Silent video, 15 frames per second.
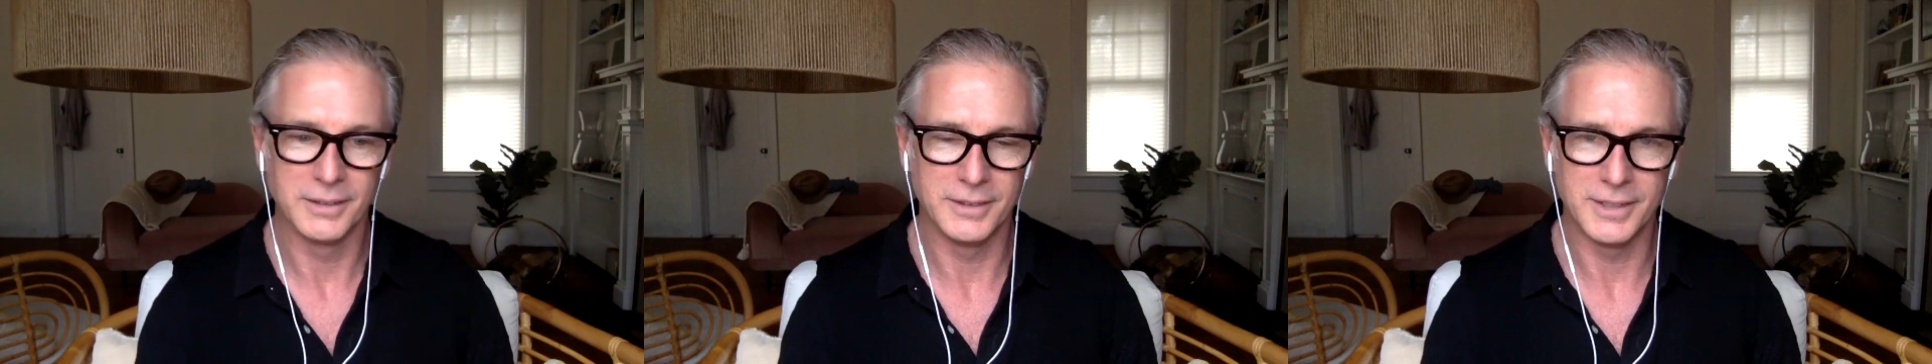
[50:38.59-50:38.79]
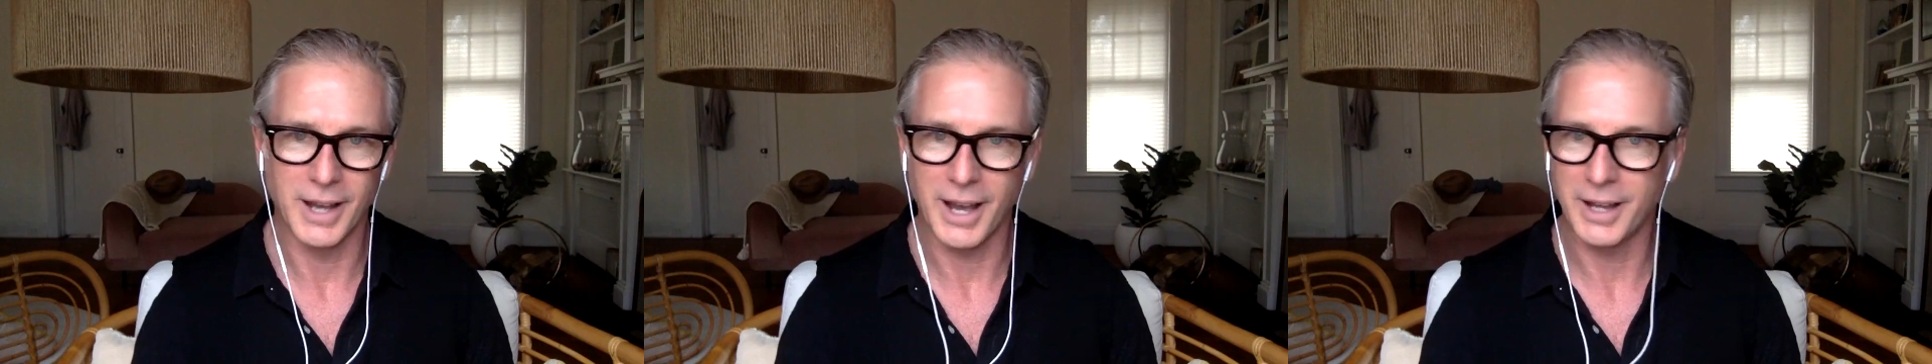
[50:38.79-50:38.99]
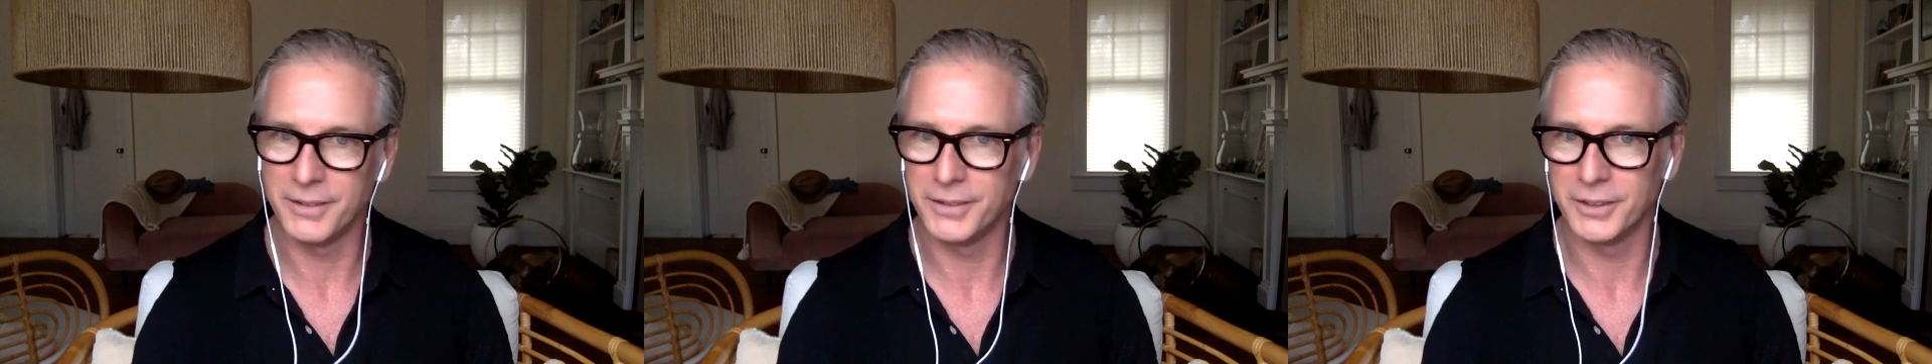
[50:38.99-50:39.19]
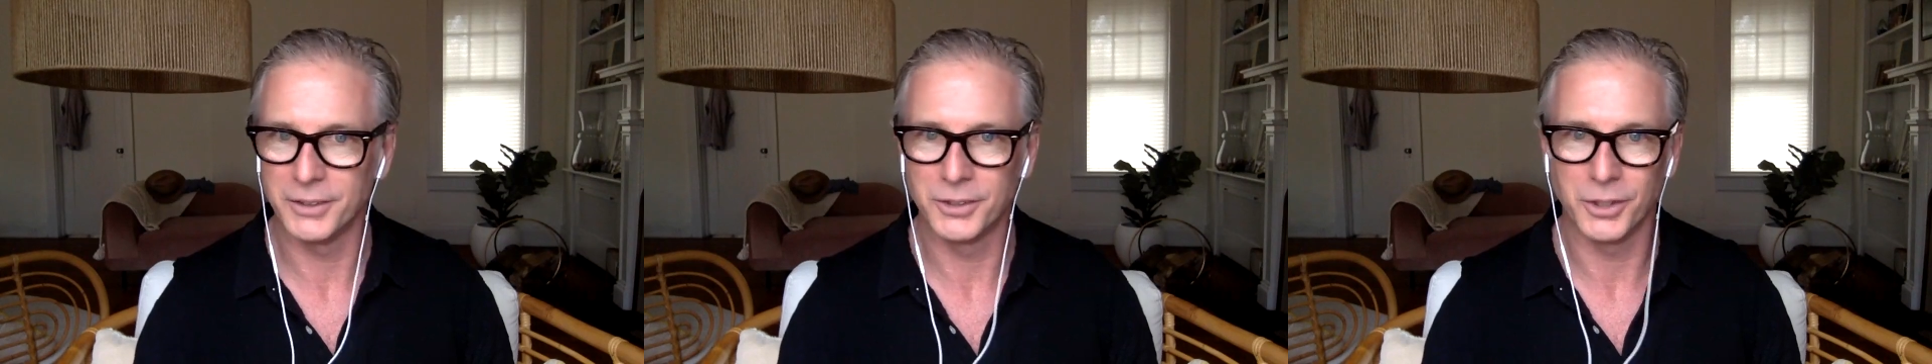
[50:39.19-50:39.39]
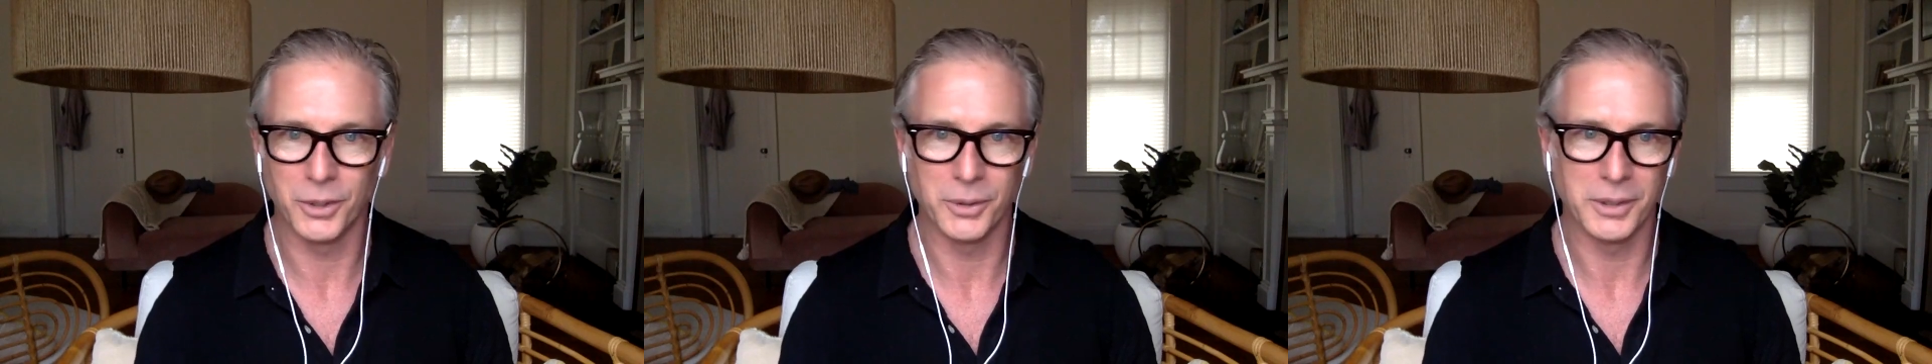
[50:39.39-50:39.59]
dive
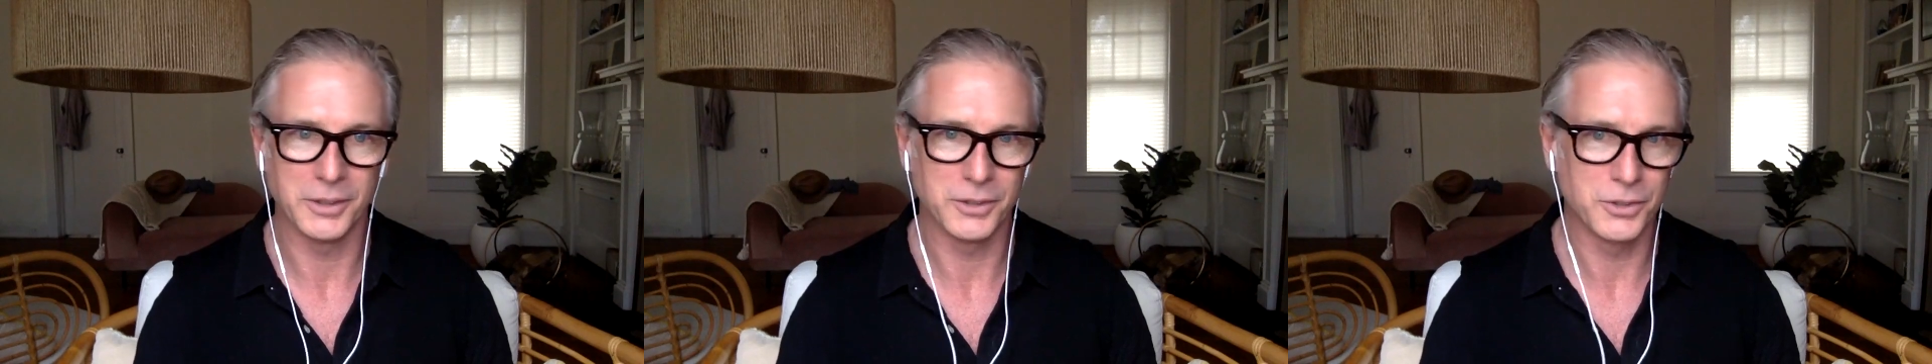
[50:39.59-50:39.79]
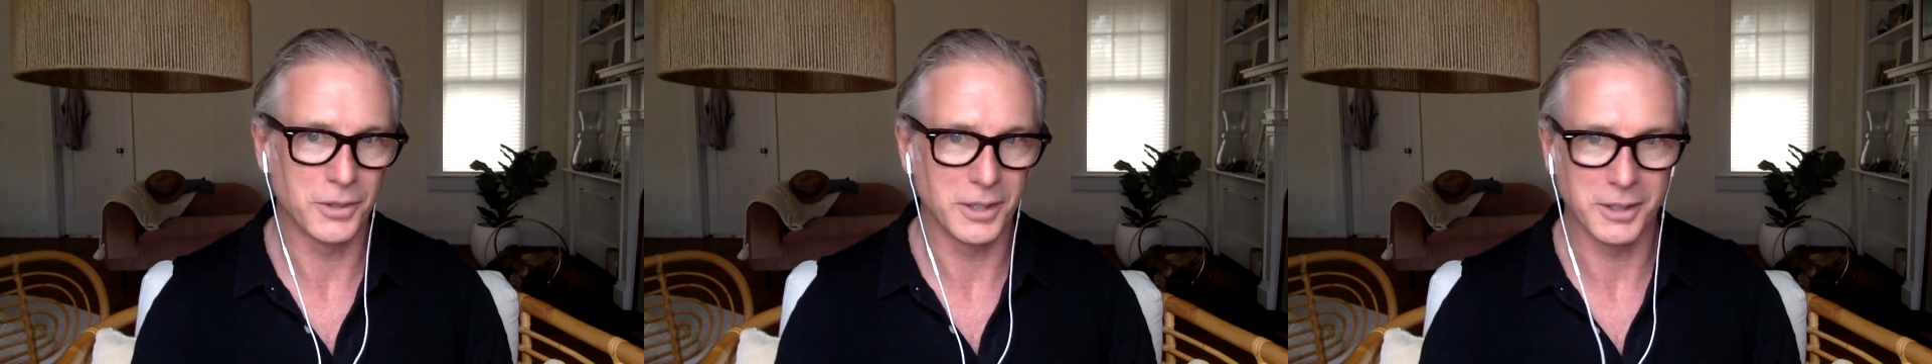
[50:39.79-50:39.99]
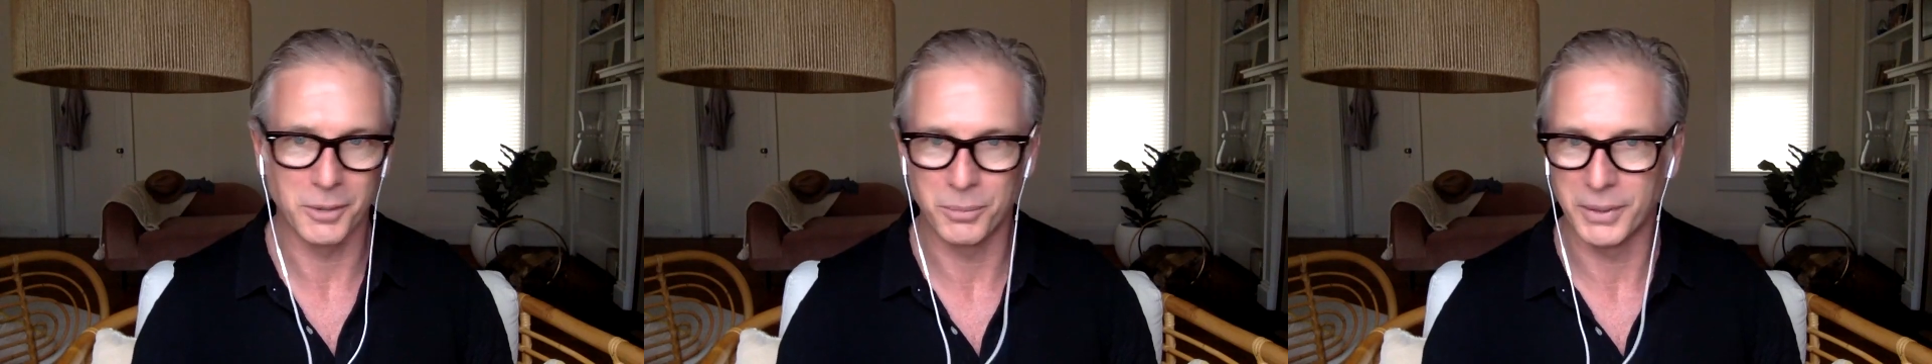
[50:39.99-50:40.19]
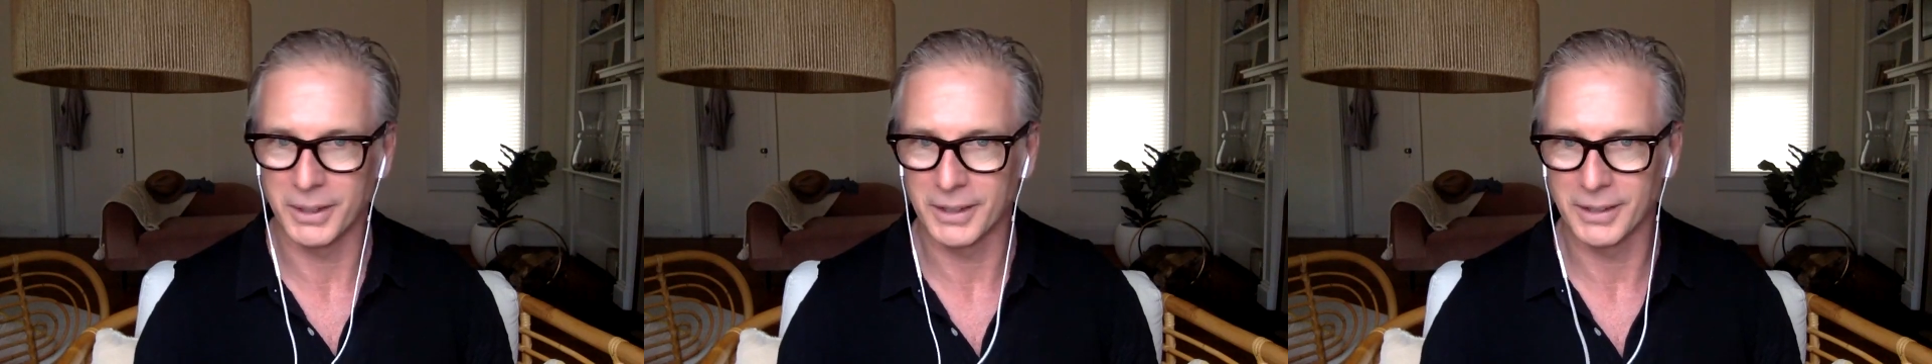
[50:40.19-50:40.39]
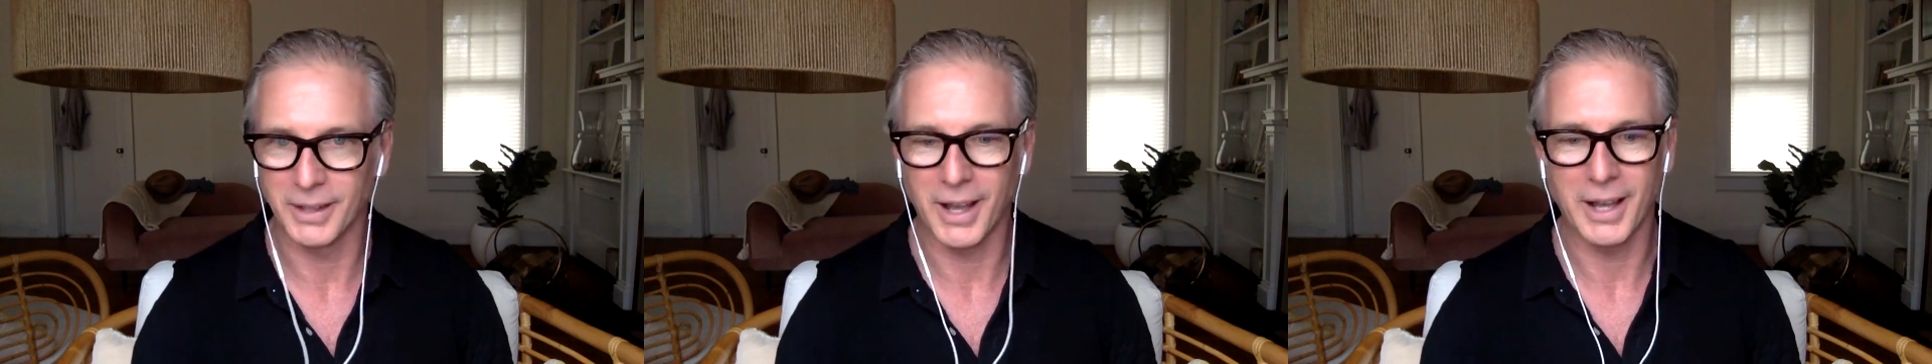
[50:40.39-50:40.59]
into it, drink a
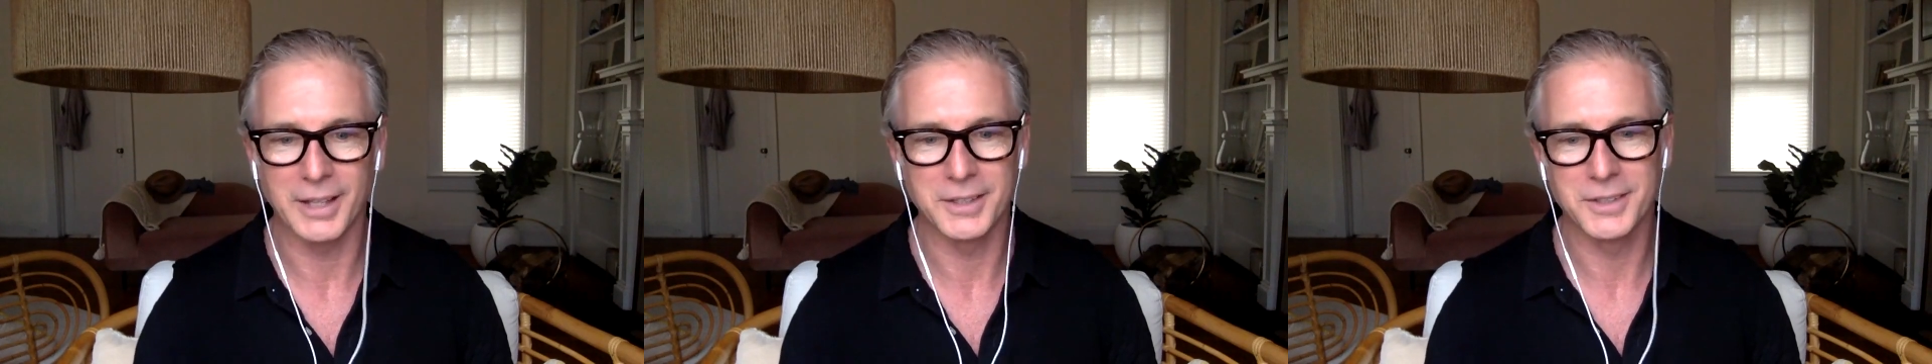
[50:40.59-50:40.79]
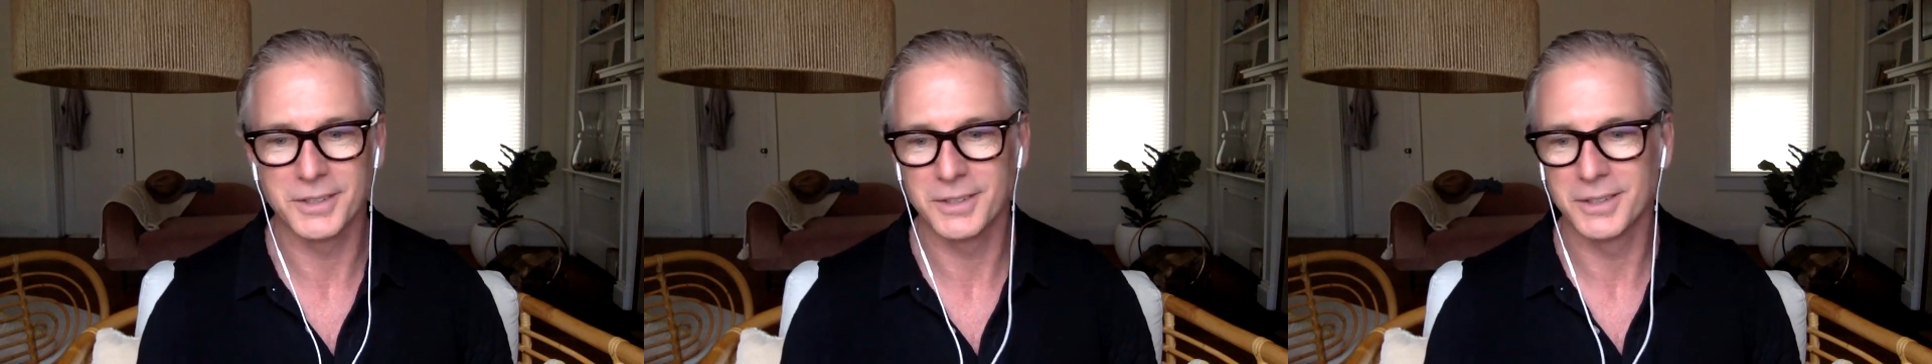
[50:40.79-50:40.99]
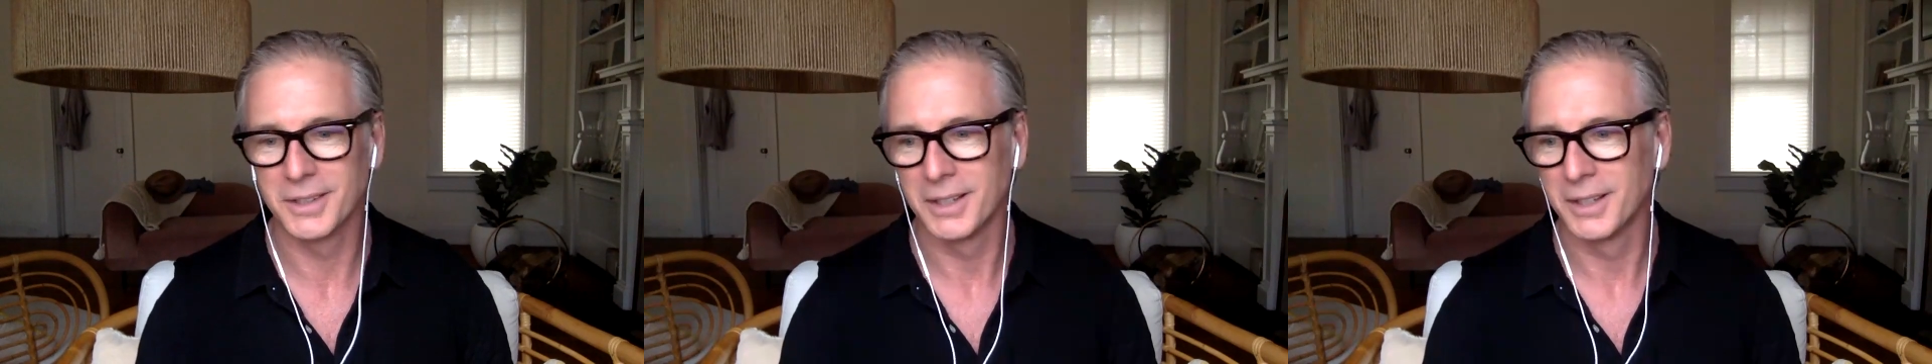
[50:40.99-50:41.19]
big glass,